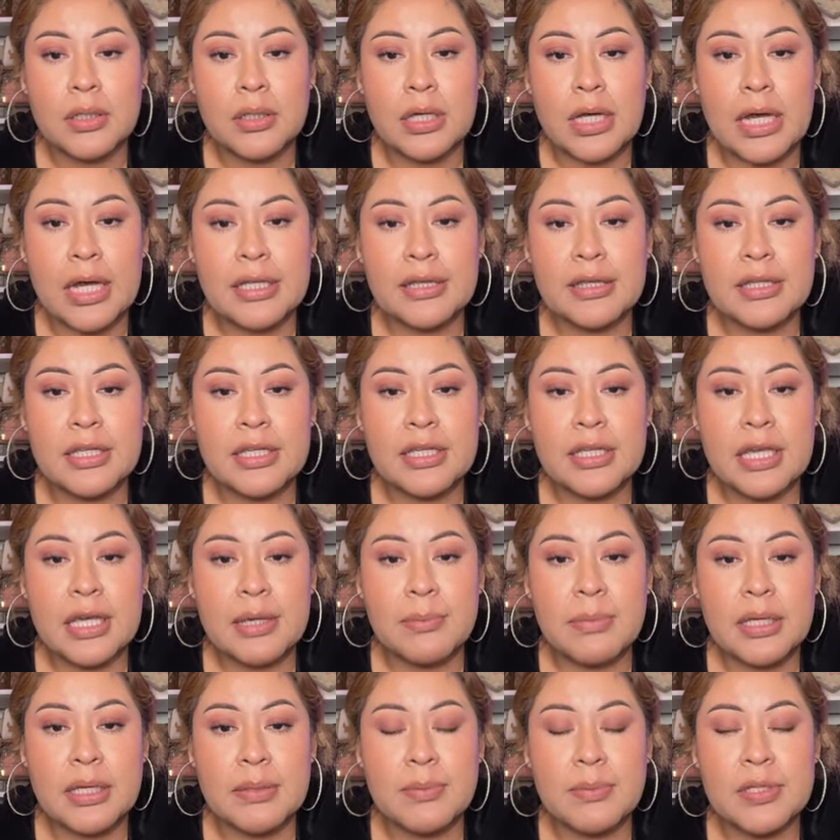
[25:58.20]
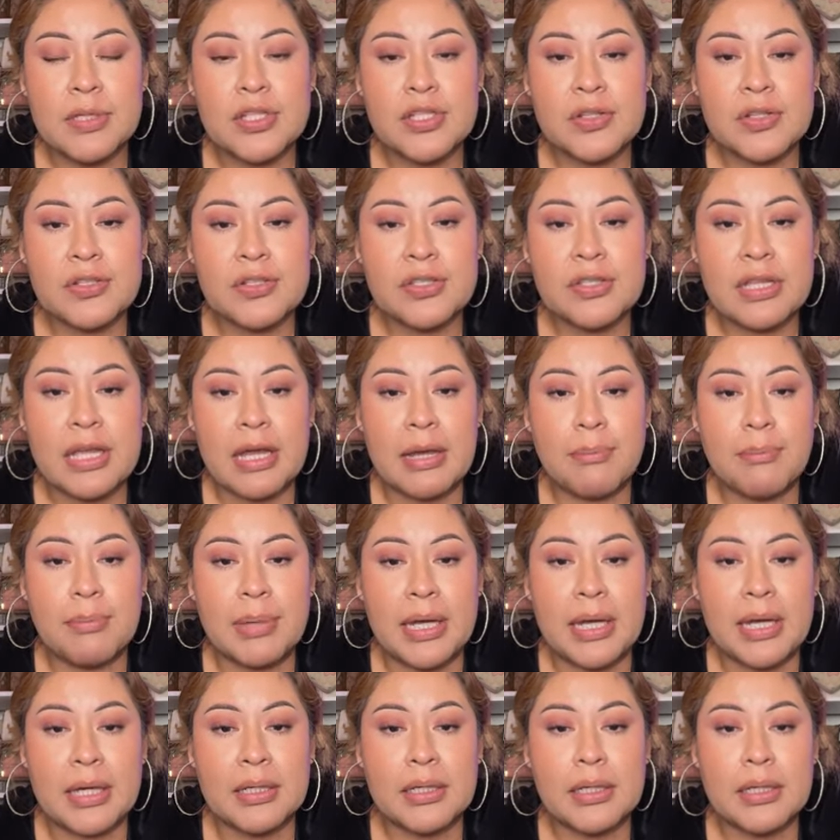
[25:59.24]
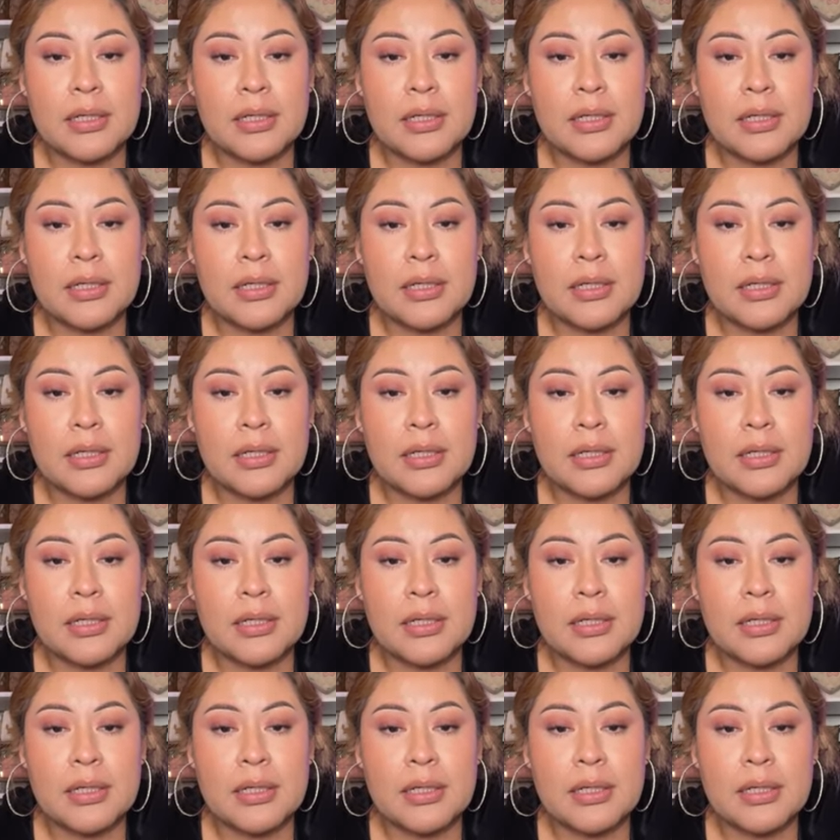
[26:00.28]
I think it may be just that bag.